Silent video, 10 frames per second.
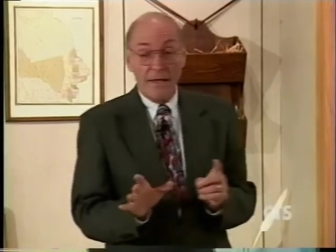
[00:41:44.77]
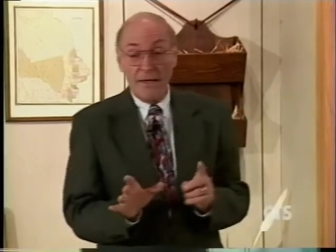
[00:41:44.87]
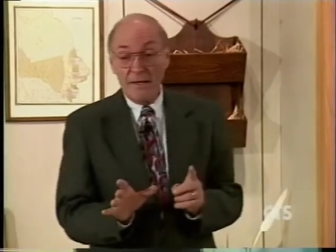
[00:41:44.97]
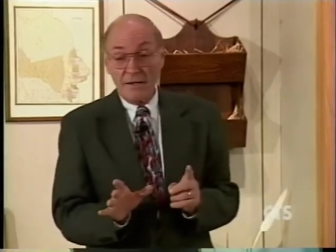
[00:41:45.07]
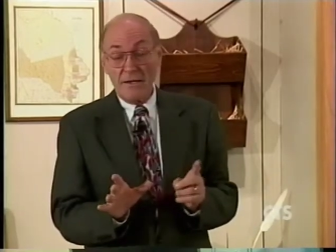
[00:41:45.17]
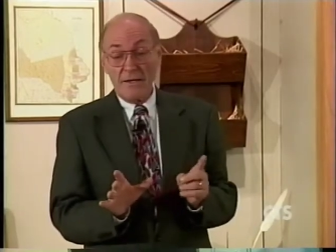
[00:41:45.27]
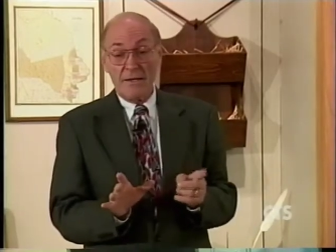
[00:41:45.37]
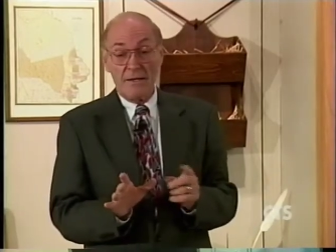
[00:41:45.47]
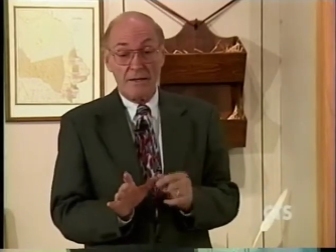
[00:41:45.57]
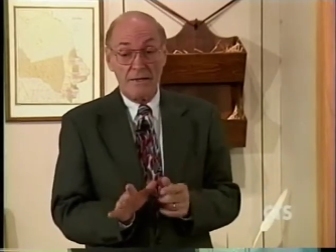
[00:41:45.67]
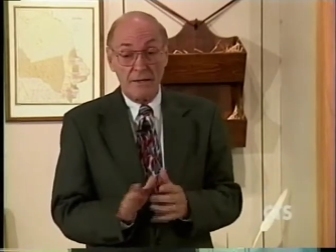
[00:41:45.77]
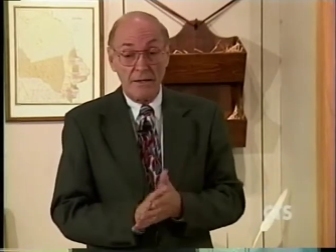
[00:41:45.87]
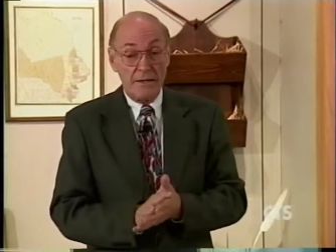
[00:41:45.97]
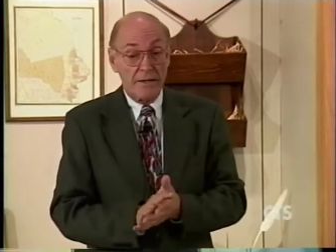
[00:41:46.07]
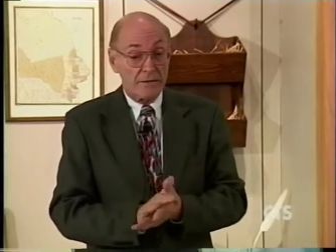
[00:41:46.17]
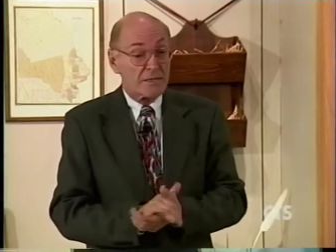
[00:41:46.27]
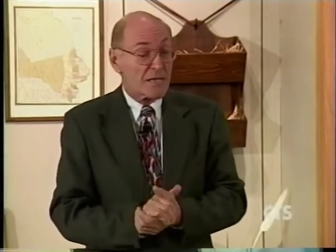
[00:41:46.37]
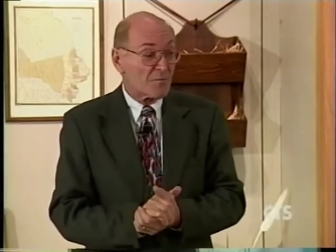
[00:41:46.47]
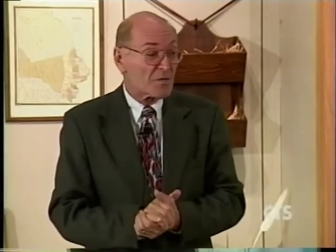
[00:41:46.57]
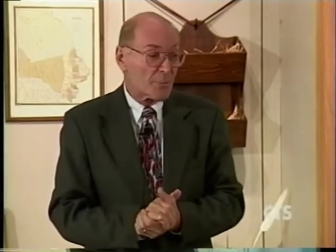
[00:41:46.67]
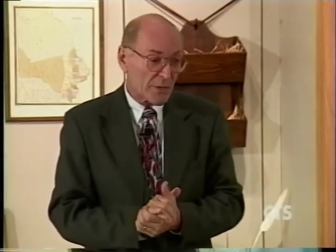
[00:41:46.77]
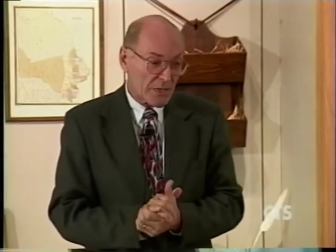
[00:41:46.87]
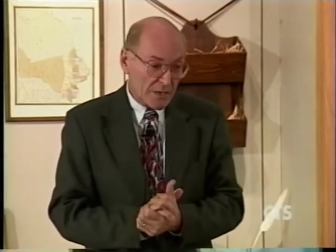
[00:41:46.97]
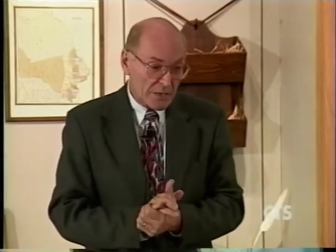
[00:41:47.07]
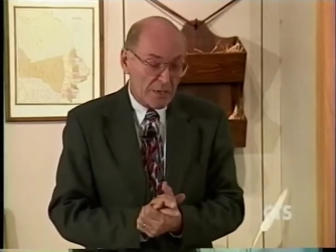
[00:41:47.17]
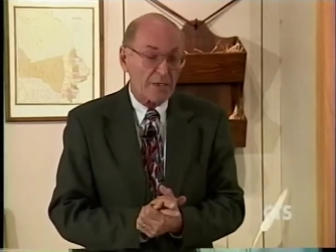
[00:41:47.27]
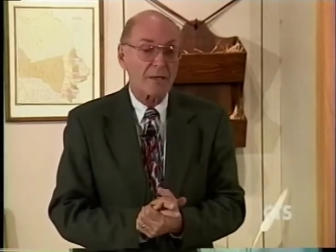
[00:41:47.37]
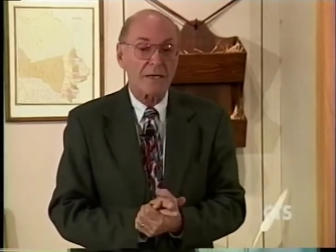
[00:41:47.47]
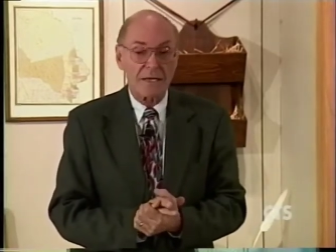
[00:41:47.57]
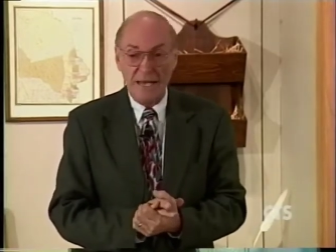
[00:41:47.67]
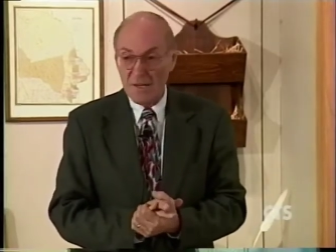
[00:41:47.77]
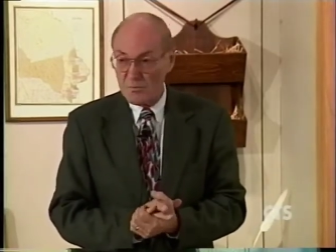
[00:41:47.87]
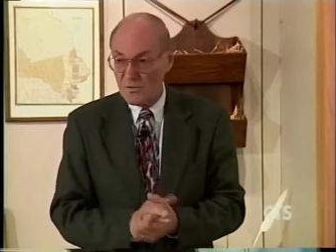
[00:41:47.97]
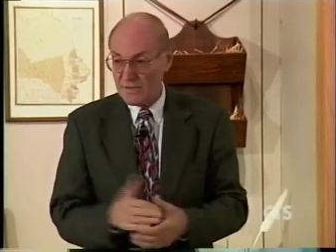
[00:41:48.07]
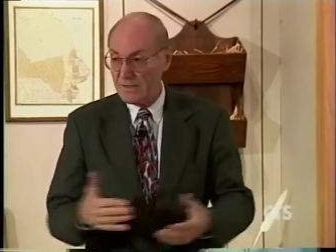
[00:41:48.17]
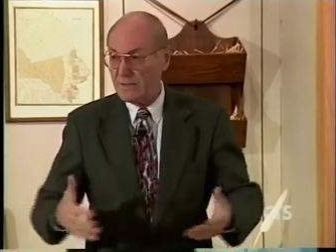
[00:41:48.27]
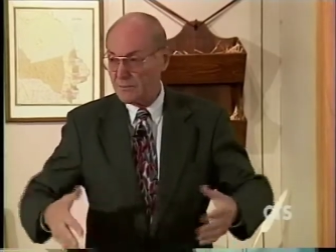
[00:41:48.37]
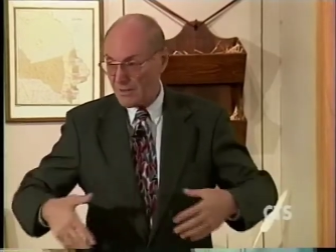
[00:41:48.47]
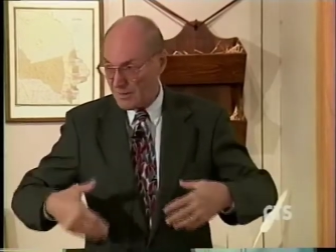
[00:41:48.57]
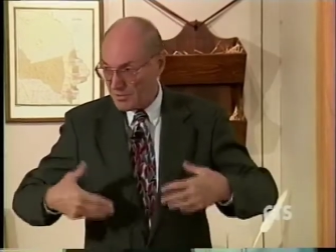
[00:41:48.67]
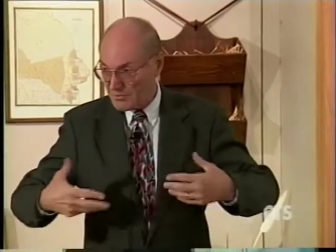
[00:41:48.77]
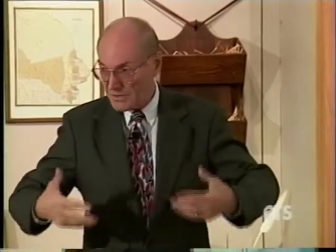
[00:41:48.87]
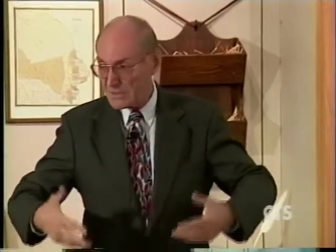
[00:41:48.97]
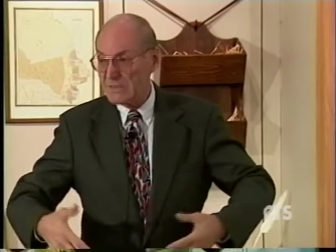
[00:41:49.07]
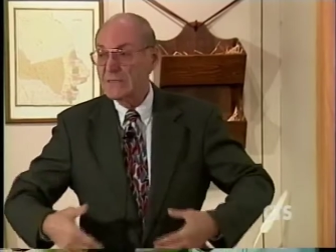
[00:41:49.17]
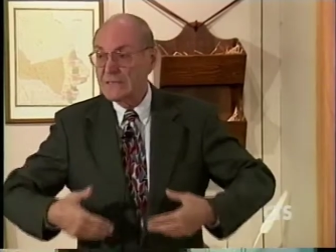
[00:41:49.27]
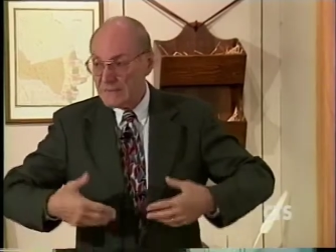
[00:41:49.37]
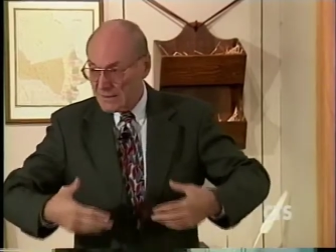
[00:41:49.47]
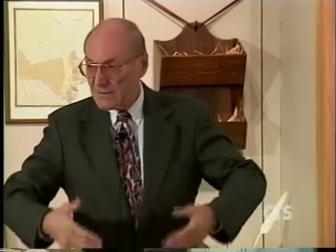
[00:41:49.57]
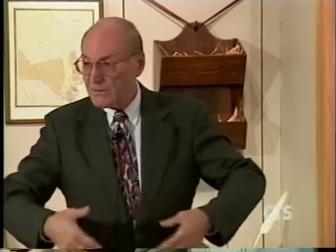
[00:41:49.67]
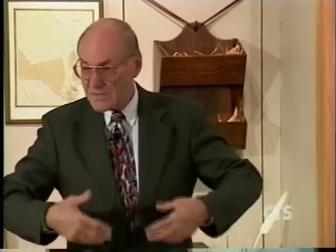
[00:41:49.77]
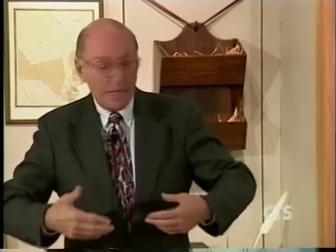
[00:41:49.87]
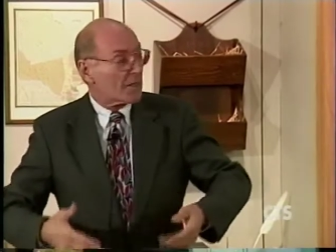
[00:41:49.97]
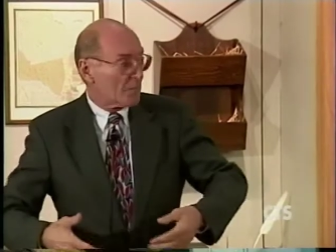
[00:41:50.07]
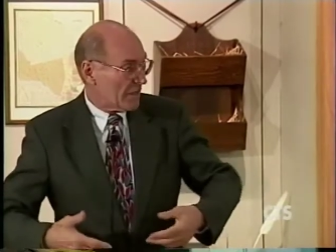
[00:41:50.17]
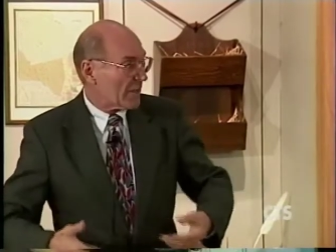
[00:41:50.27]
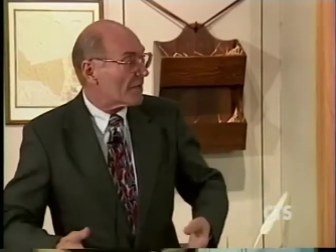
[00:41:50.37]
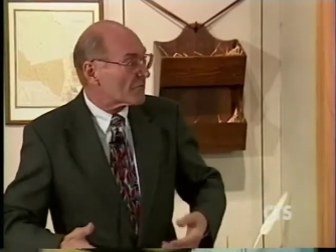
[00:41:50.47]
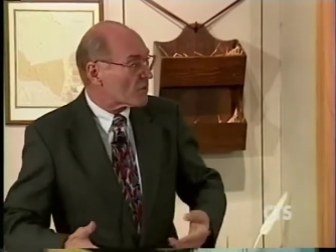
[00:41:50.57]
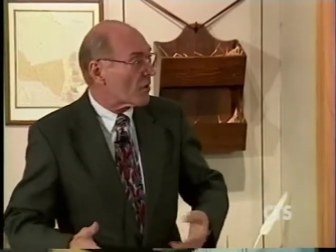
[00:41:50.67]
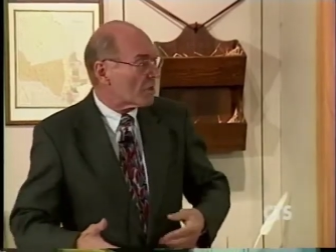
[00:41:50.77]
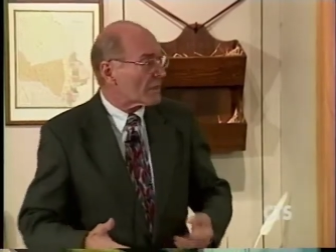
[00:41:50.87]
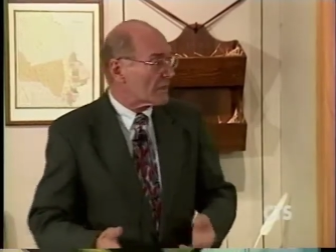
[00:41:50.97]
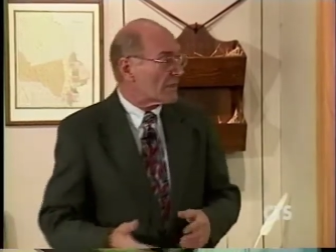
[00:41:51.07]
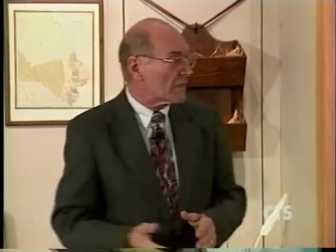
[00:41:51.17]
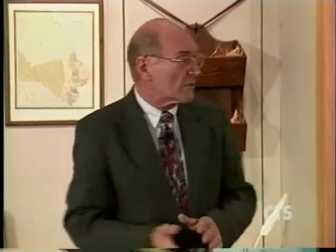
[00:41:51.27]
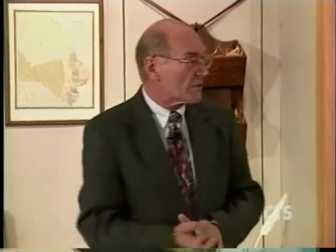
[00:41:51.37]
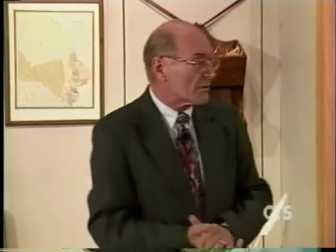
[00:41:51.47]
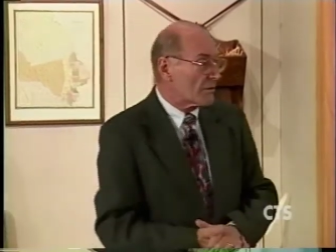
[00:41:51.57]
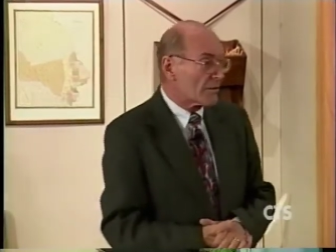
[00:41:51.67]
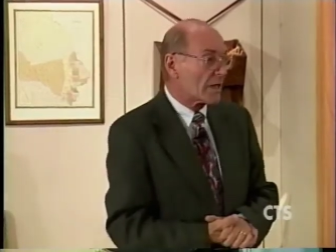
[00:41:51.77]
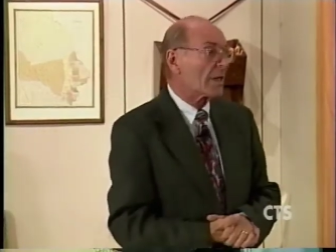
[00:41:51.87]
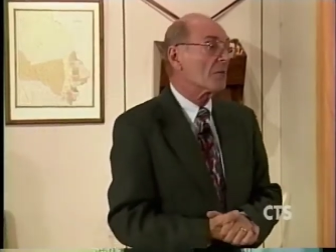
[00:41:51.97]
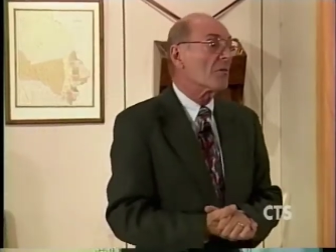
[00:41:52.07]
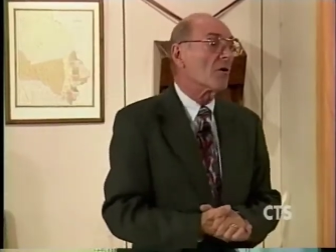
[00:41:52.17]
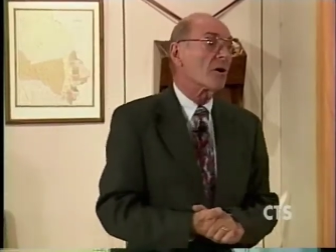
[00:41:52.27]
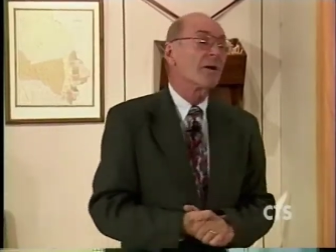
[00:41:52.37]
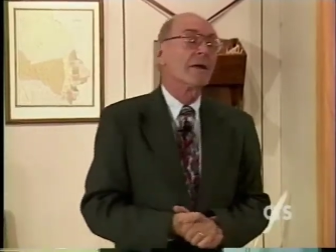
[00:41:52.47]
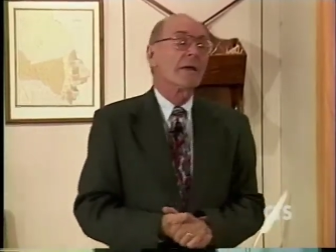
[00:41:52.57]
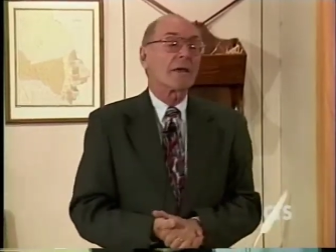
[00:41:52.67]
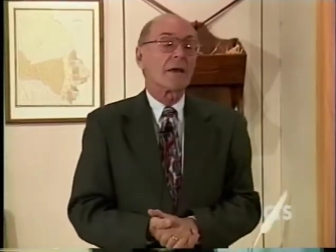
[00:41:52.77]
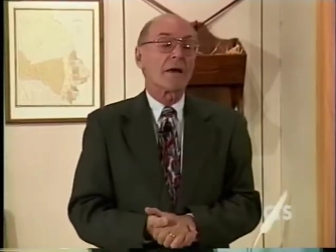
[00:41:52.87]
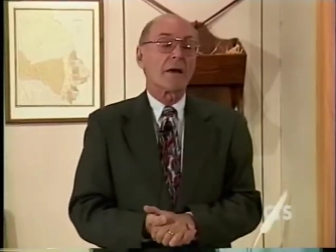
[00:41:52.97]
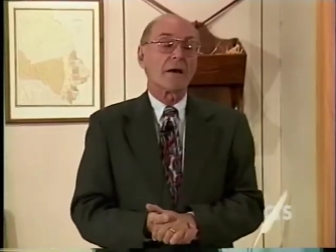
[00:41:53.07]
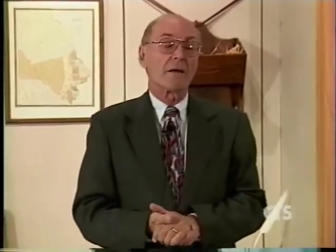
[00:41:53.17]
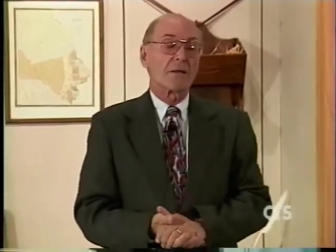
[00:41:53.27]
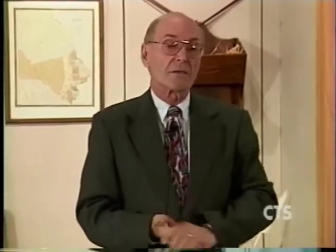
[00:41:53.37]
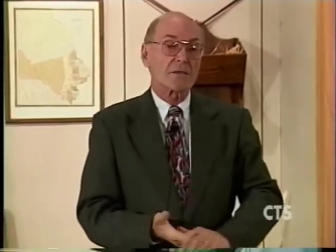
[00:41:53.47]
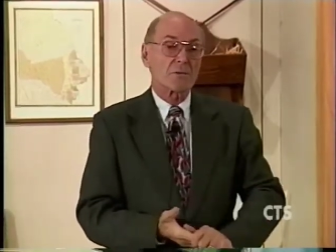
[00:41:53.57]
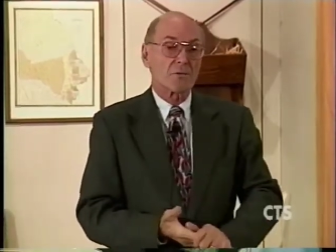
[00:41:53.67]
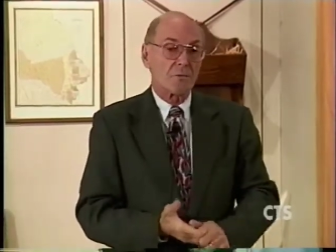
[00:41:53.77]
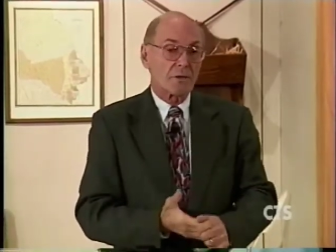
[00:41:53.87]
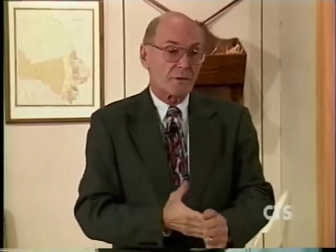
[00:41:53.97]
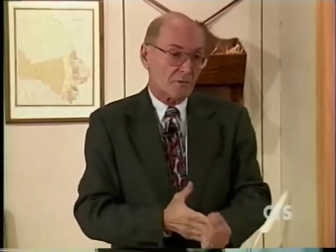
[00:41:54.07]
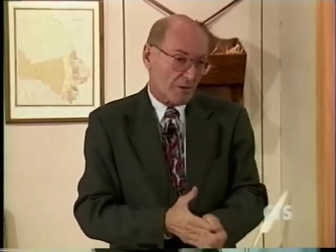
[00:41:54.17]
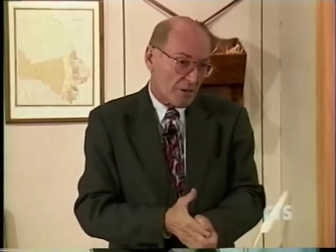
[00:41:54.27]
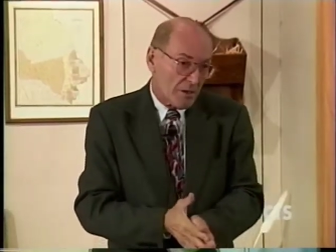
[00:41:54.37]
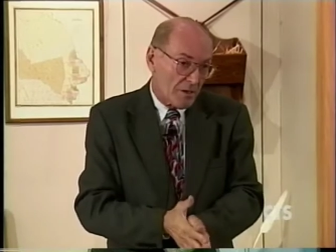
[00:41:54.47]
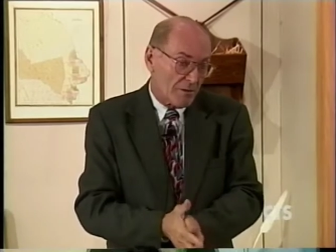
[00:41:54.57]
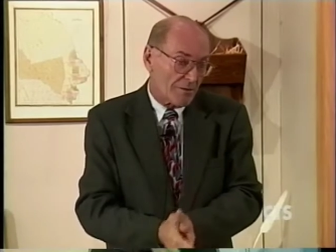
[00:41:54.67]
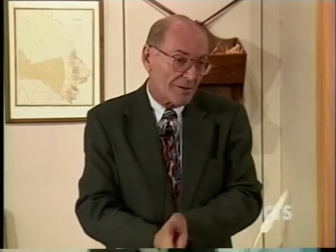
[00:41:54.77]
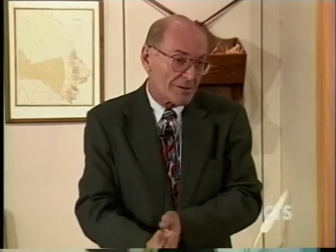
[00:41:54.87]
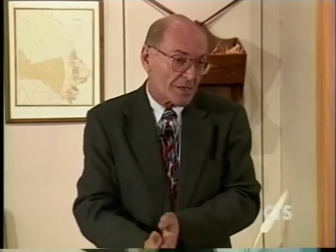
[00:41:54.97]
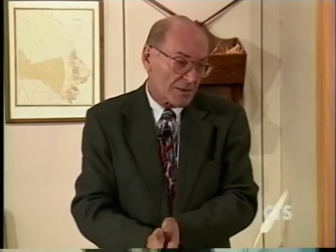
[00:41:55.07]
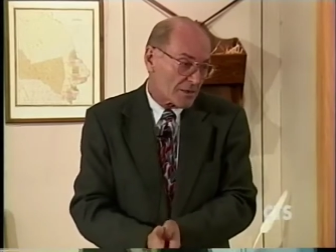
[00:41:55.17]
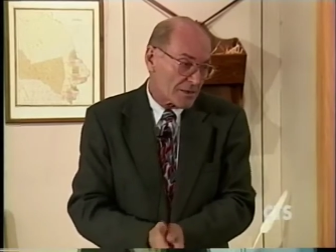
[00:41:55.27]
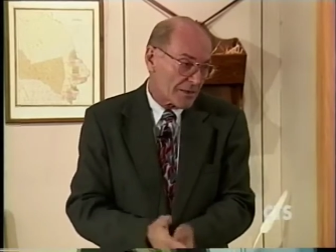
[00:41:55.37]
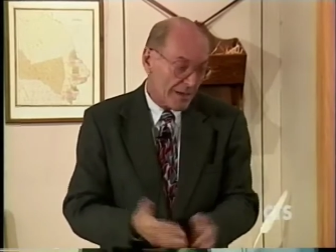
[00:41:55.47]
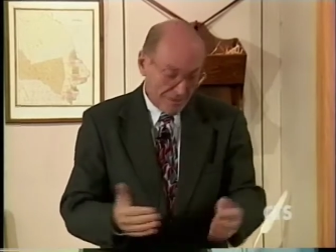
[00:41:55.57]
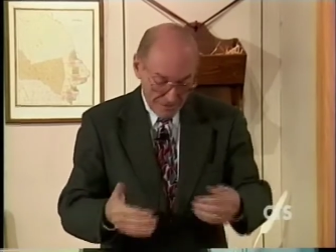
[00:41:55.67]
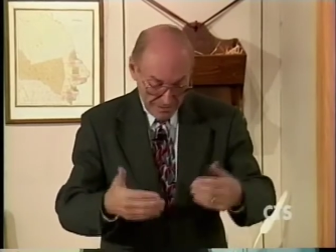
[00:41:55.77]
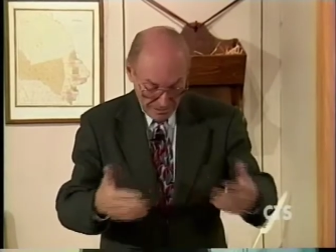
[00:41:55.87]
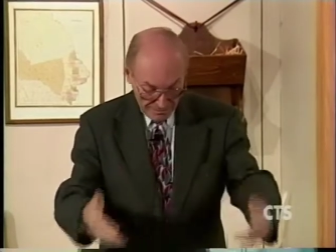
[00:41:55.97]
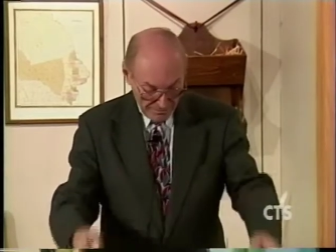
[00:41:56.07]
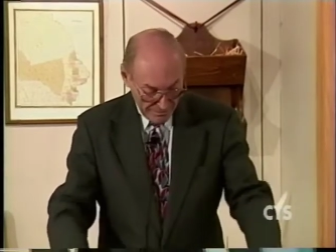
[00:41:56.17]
And, and it seems pretty clear that at that point, the problem was, was getting to be enough trouble that he couldn't do it anymore. Uh, his he the census data that I